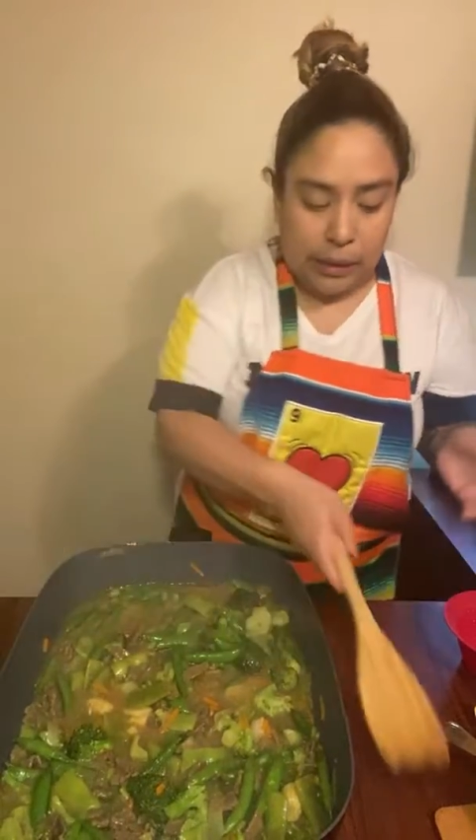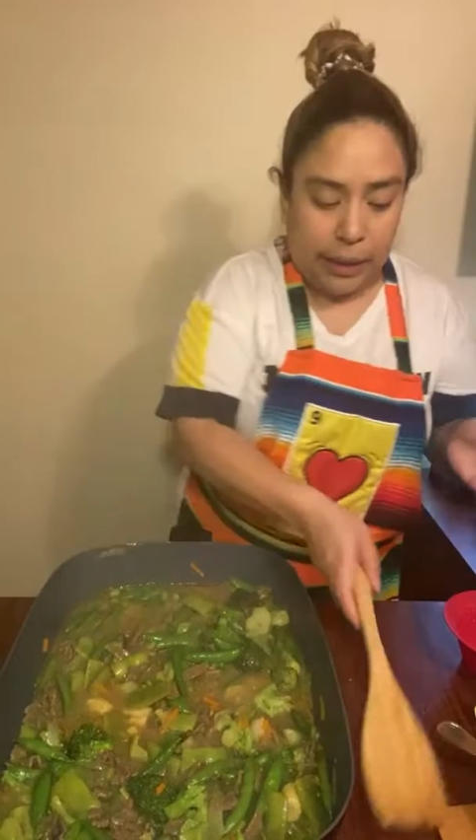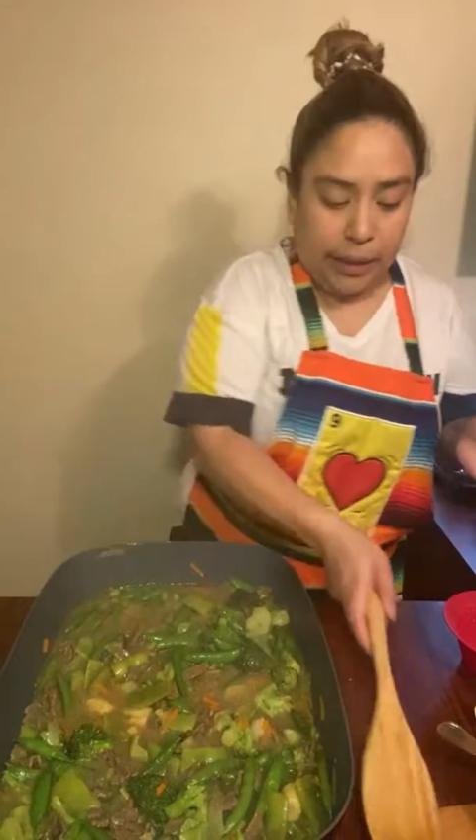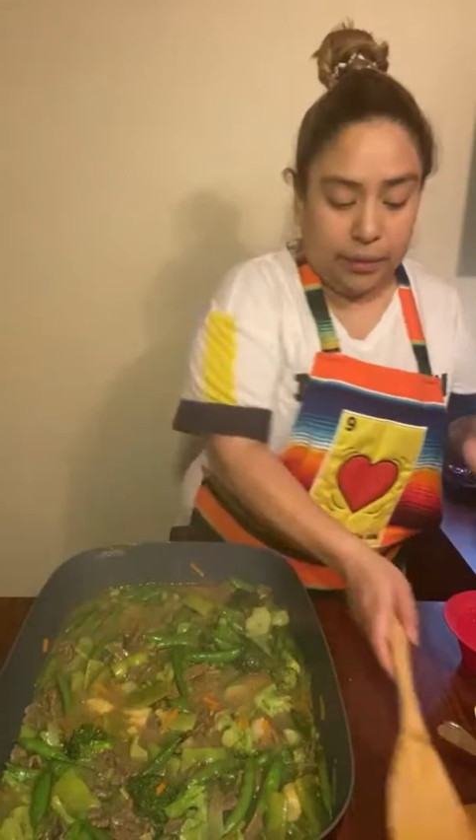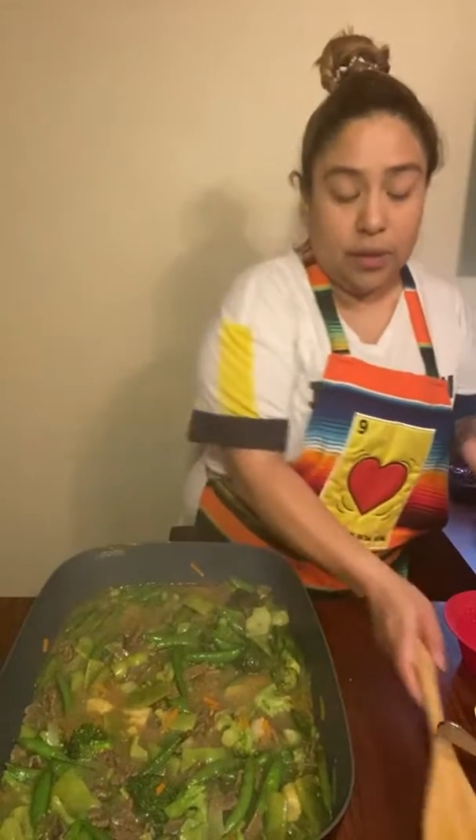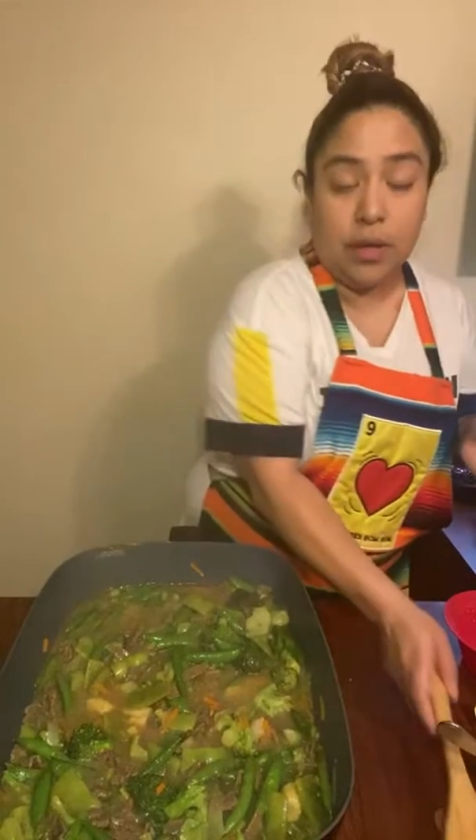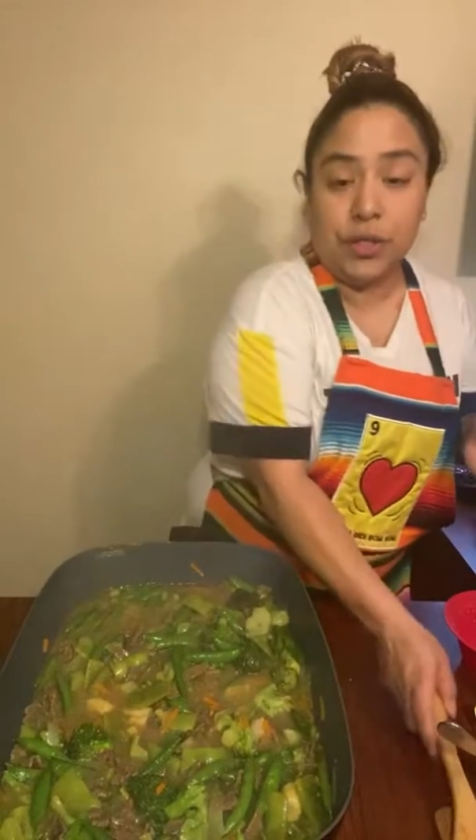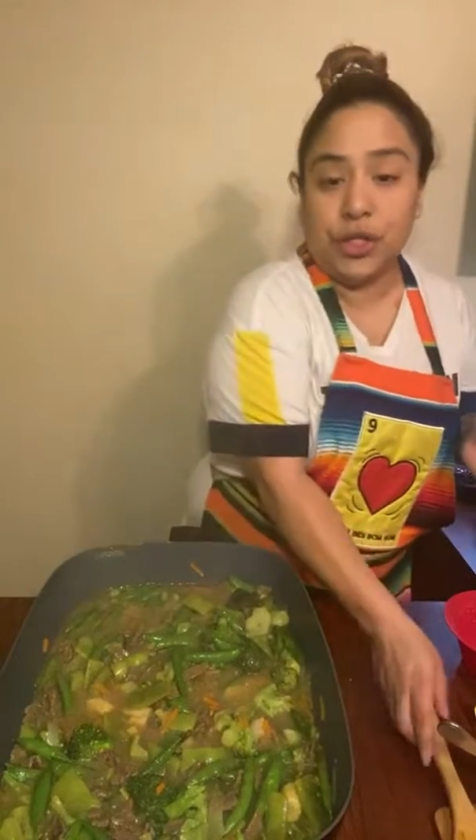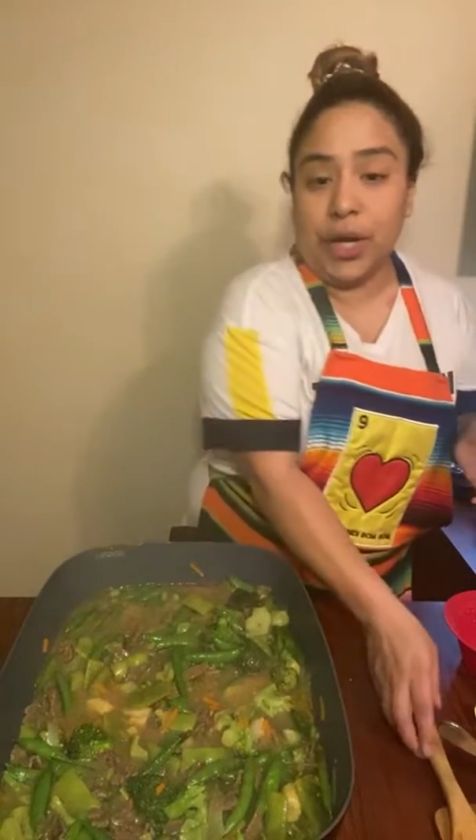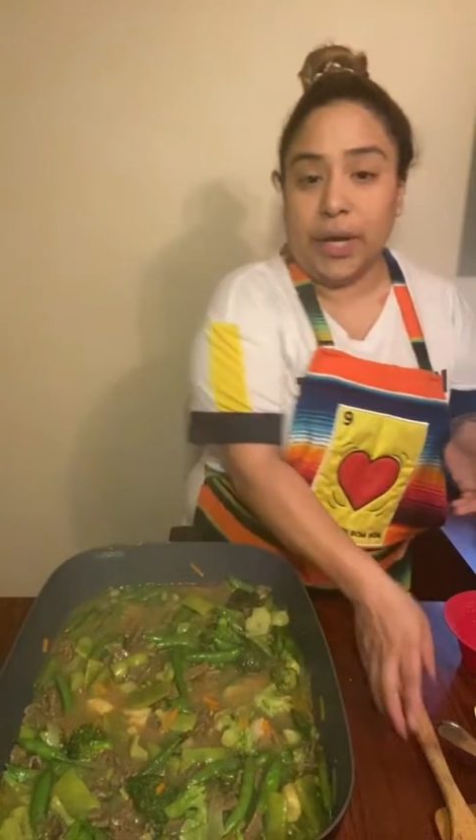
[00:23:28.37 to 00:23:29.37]
and
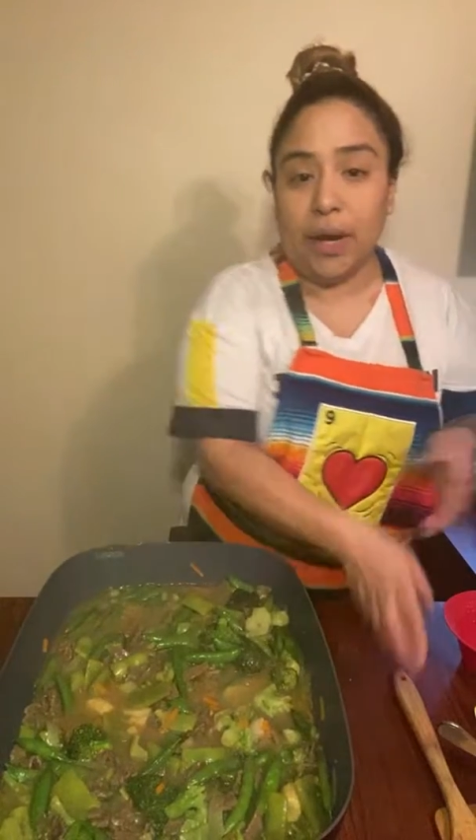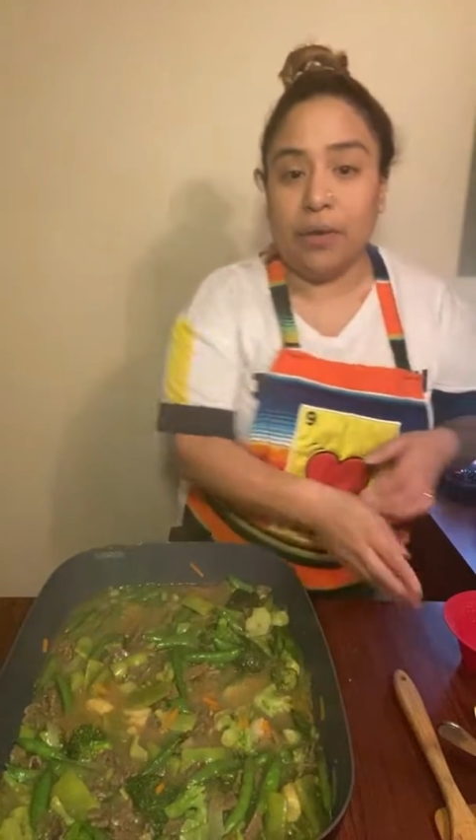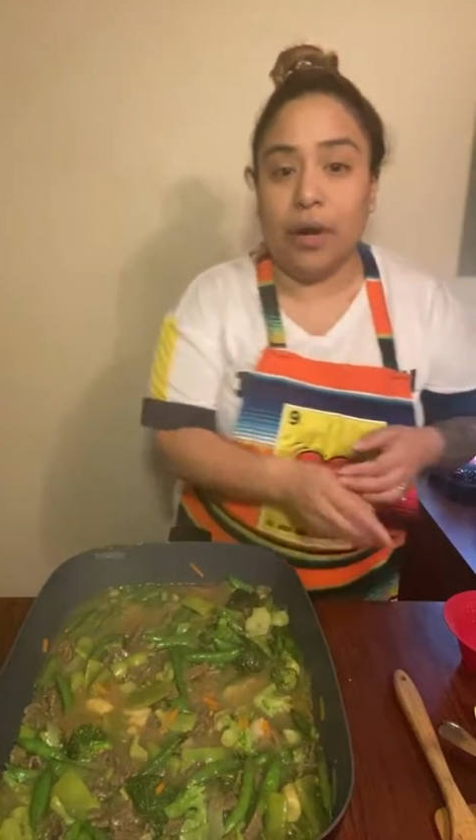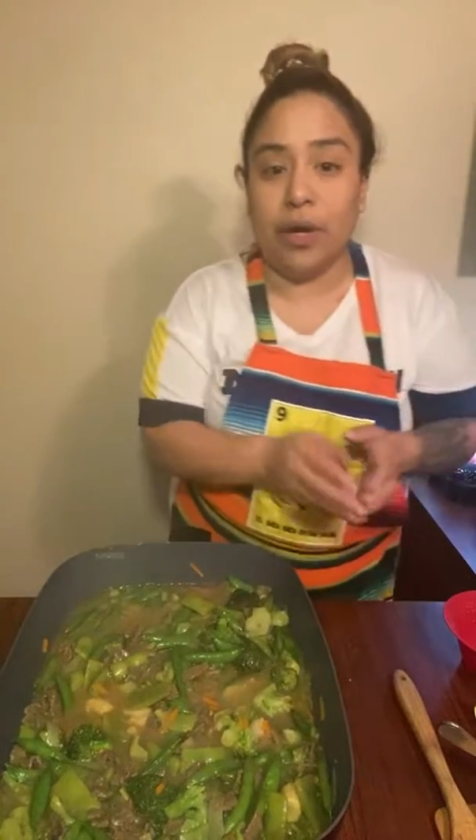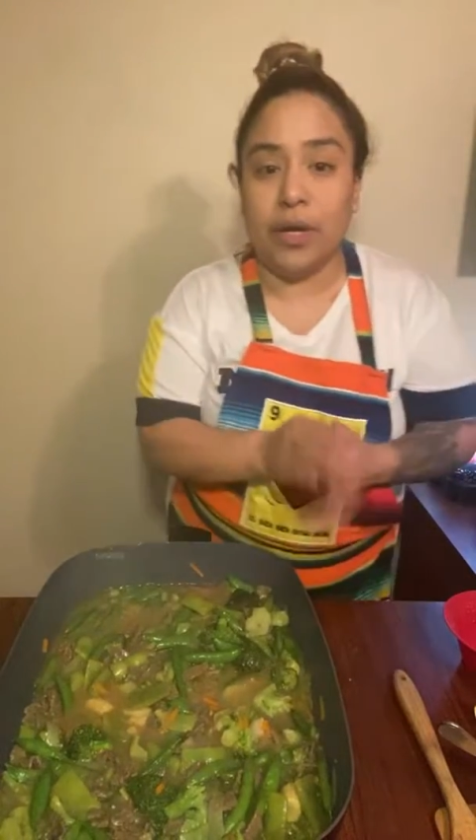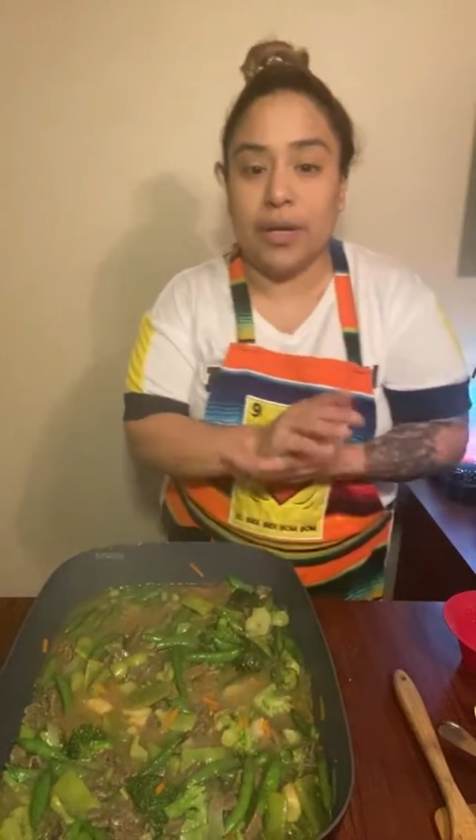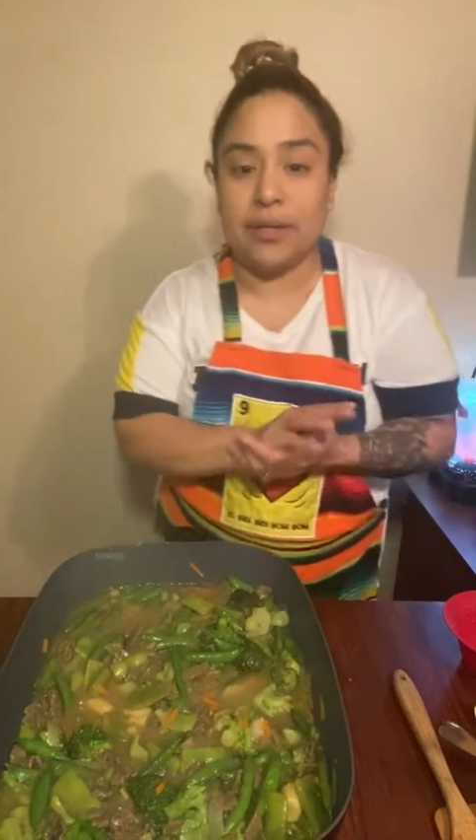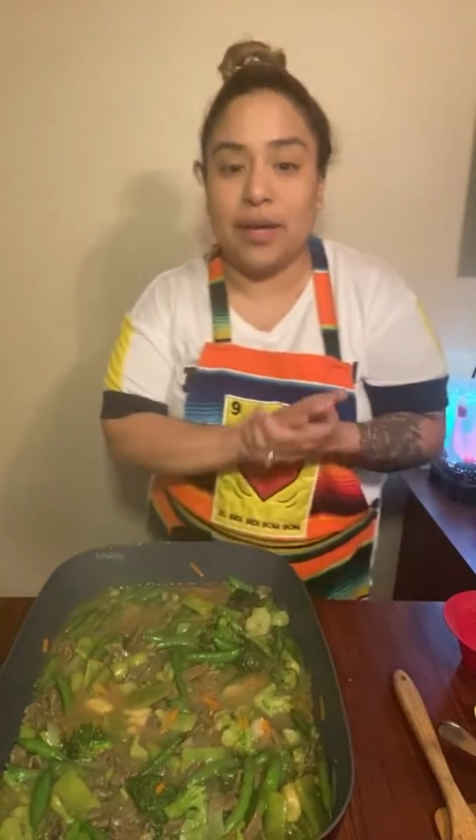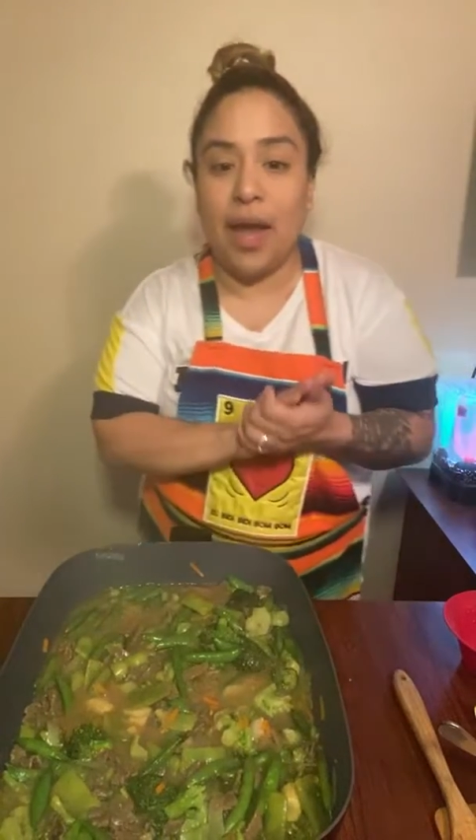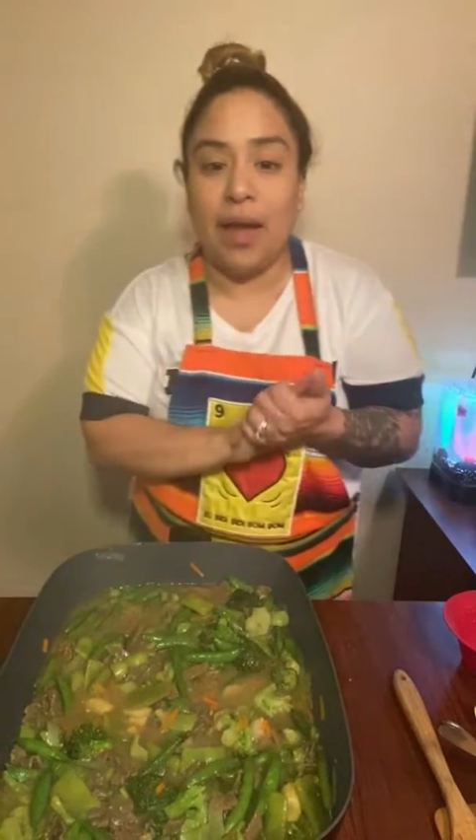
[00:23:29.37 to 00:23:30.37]
check out our
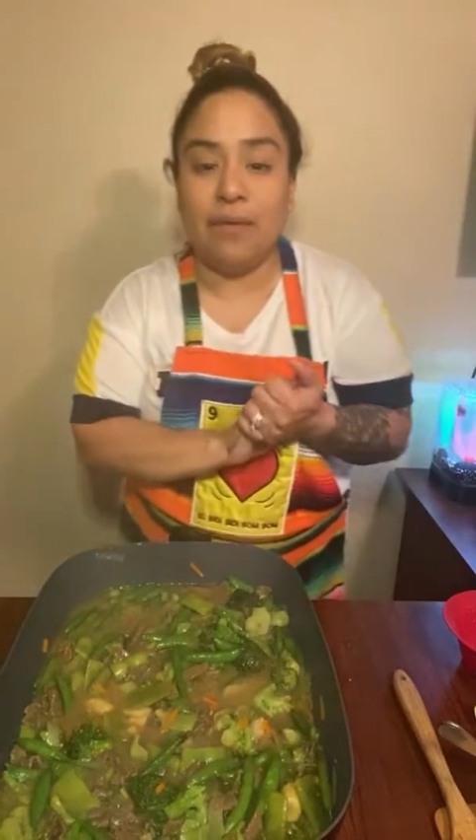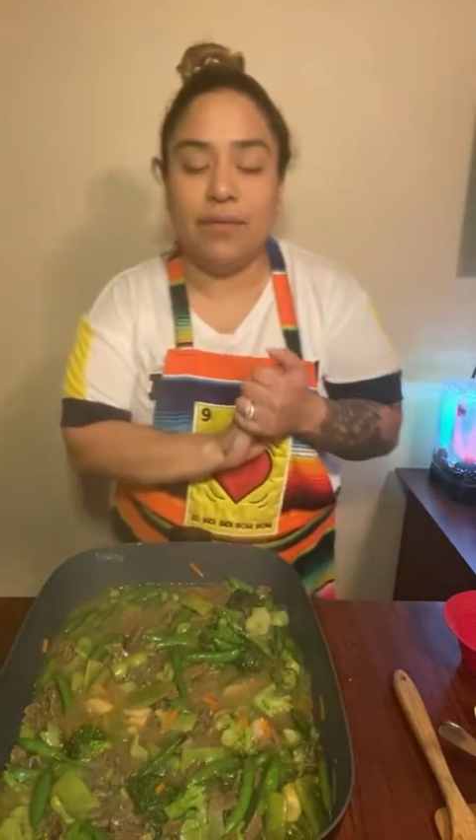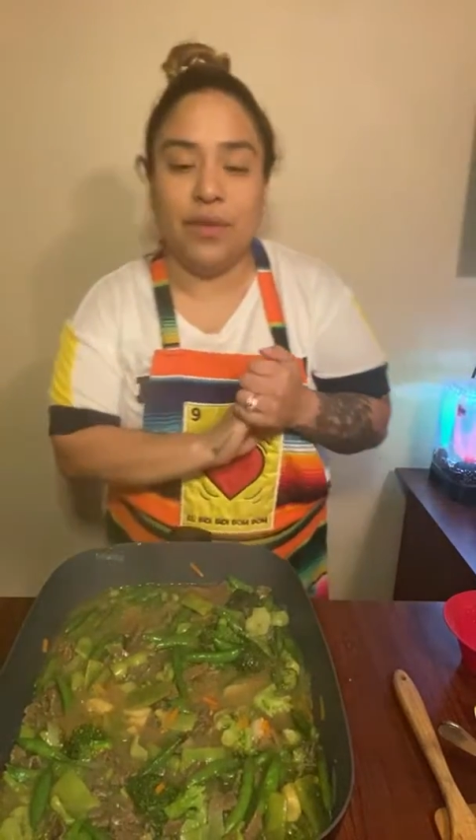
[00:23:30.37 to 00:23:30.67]
next live.